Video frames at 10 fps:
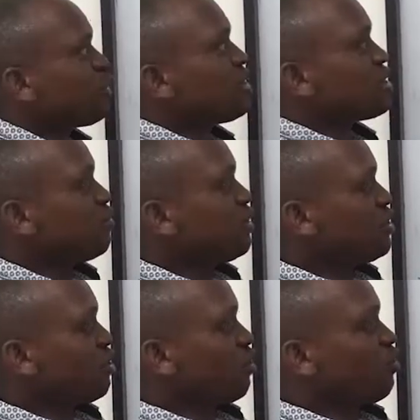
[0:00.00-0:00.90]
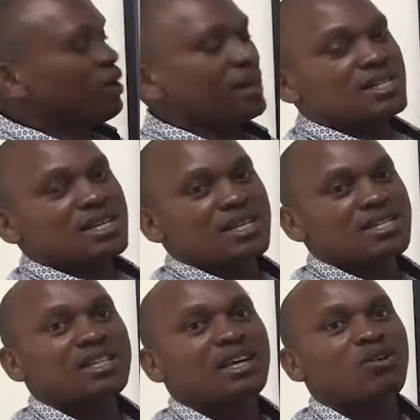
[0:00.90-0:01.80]
previous video, we are
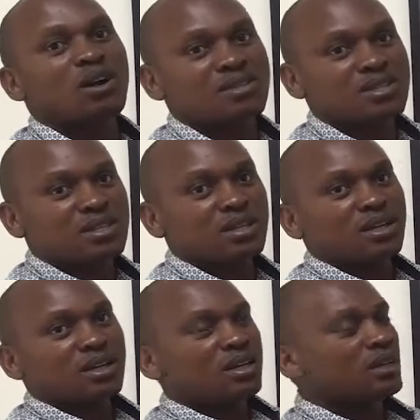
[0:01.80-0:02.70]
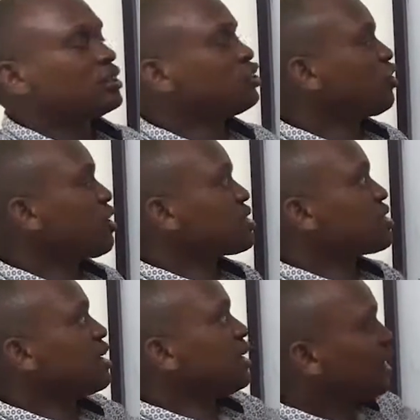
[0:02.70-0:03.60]
discussing the graphs that show
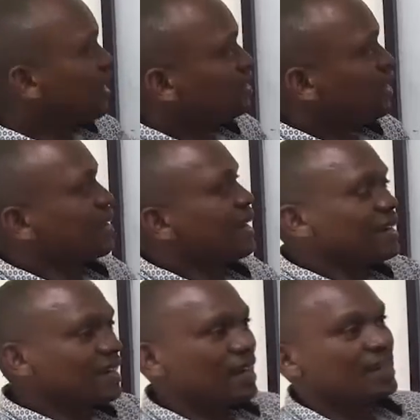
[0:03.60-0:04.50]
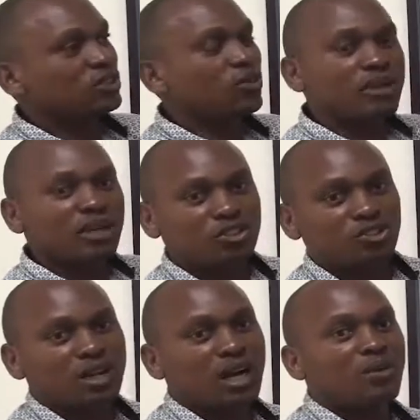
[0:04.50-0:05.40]
us the lagged and unlagged
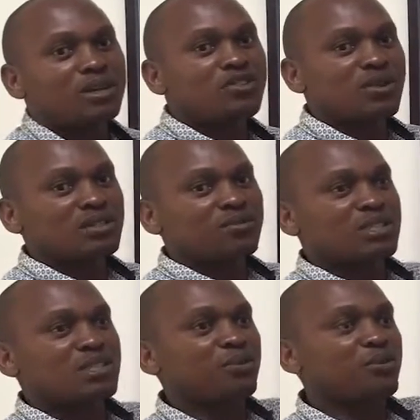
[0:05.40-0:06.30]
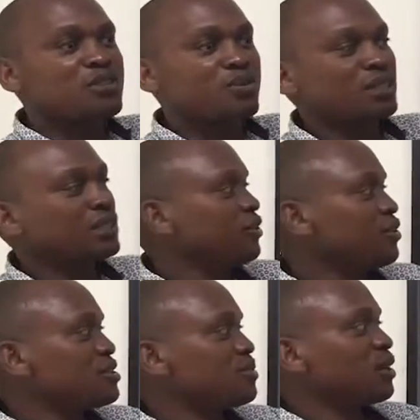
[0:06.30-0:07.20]
conduction, how it transfers through those
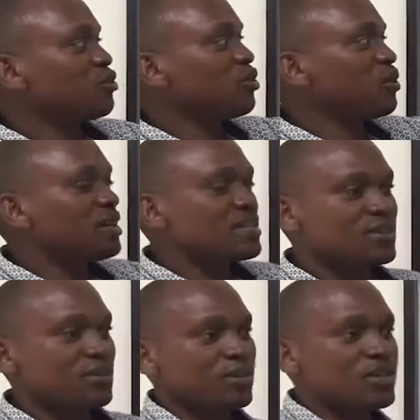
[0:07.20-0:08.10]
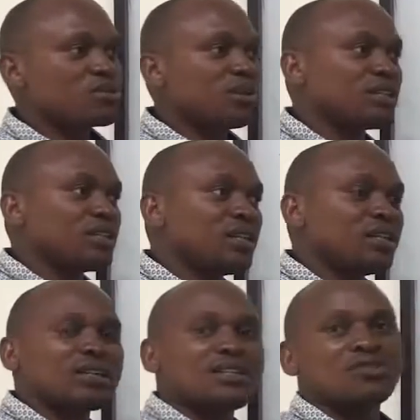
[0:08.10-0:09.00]
materials, but when one is insulated
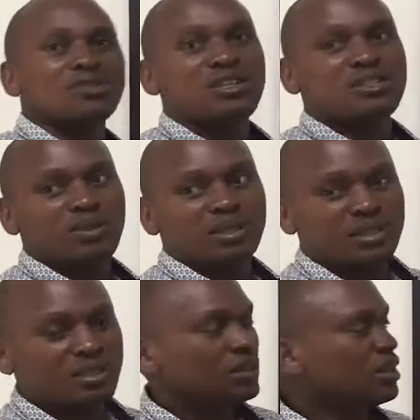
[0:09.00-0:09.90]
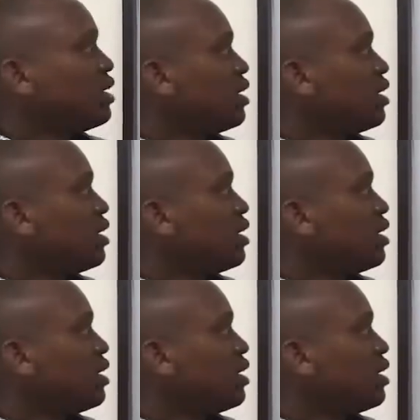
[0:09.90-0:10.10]
and the other is not insulated.